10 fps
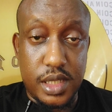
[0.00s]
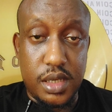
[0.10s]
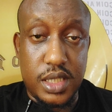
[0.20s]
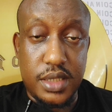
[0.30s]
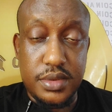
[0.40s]

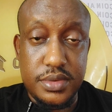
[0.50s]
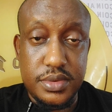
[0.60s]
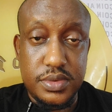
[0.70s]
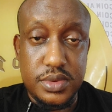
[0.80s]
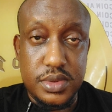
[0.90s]
Okay?
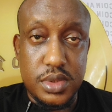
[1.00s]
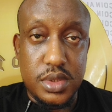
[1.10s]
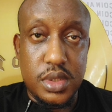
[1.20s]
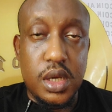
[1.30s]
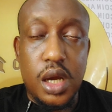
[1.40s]

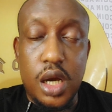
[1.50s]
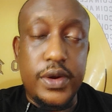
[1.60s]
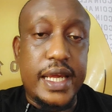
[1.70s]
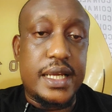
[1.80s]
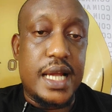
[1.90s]

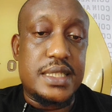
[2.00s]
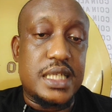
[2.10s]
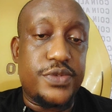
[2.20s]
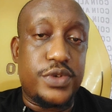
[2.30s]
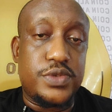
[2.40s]
Alright guys,
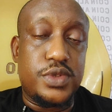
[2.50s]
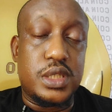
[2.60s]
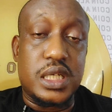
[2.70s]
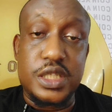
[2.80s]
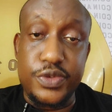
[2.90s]
that's it for this video.
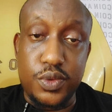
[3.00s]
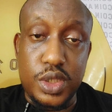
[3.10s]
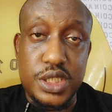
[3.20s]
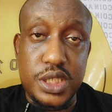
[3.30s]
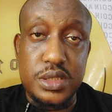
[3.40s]
Thank you guys for
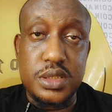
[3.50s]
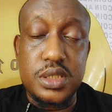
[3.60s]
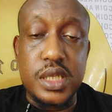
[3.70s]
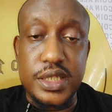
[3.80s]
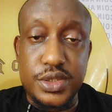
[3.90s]
watching.
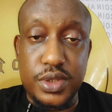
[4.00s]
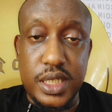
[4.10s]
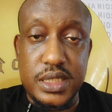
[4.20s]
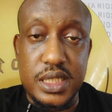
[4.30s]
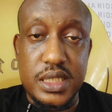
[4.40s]
Till I see you
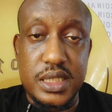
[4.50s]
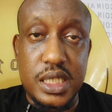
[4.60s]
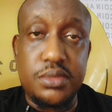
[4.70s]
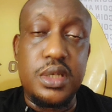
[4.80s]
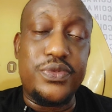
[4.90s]
guys next
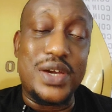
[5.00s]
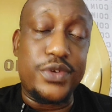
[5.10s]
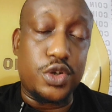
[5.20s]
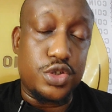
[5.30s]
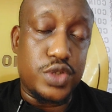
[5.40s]
time. If you have
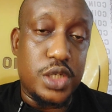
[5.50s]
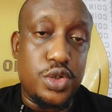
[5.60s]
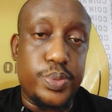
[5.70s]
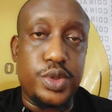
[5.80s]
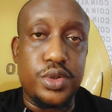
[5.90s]
a contrary
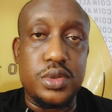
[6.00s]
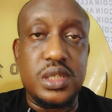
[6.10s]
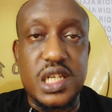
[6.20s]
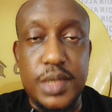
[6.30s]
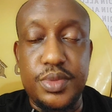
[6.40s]
opinion,
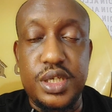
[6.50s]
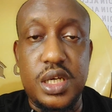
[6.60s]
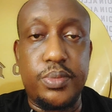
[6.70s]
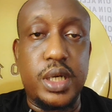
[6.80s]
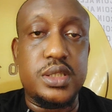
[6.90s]
let me hear
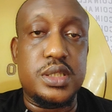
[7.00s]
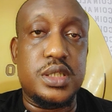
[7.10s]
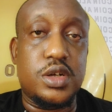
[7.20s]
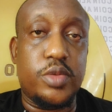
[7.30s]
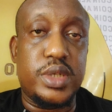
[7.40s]
about it in
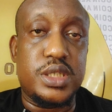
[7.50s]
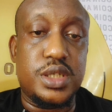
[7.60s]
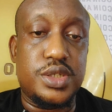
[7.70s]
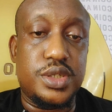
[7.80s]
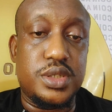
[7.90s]
the comment
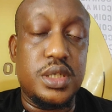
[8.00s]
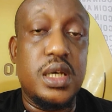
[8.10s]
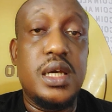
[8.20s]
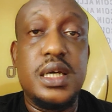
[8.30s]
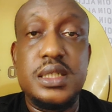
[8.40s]
section.
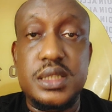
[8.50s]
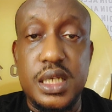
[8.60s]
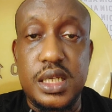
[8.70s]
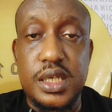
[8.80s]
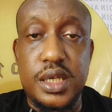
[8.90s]

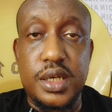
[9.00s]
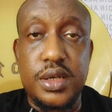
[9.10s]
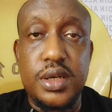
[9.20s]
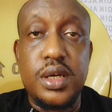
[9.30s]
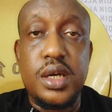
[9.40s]
Take care.
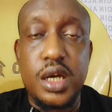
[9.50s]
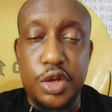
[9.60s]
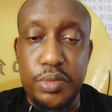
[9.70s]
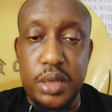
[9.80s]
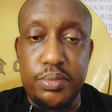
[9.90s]

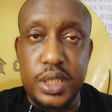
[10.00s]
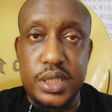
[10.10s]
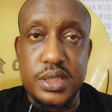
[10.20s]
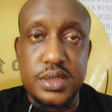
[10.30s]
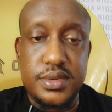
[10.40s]
Remain blessed.